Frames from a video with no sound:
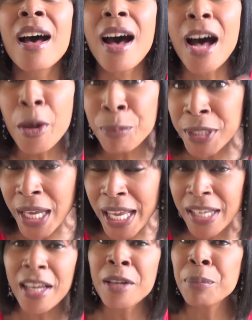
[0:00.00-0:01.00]

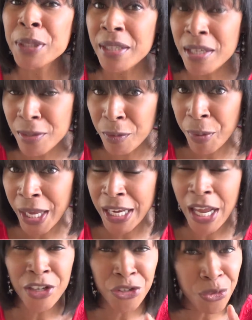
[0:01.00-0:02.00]
update and
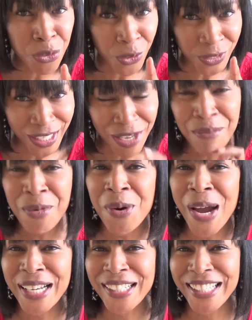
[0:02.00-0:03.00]
participate, and you will get
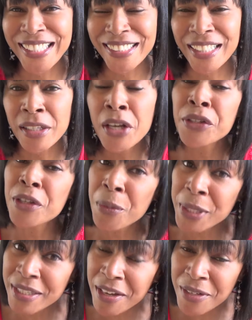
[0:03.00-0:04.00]
more out of LinkedIn. So
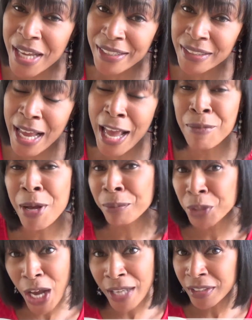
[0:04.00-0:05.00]
until next time,
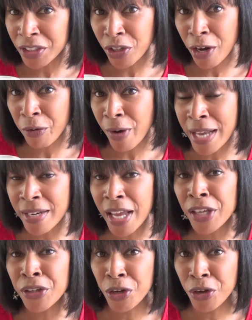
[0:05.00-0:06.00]
I'm Jocelyn
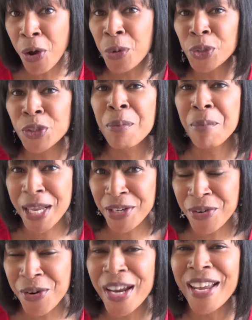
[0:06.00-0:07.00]
Giangrande, your coach,
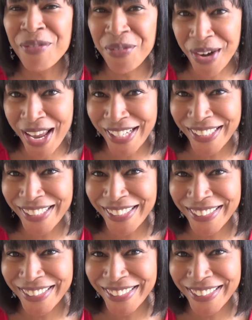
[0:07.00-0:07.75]
mentor, and friend.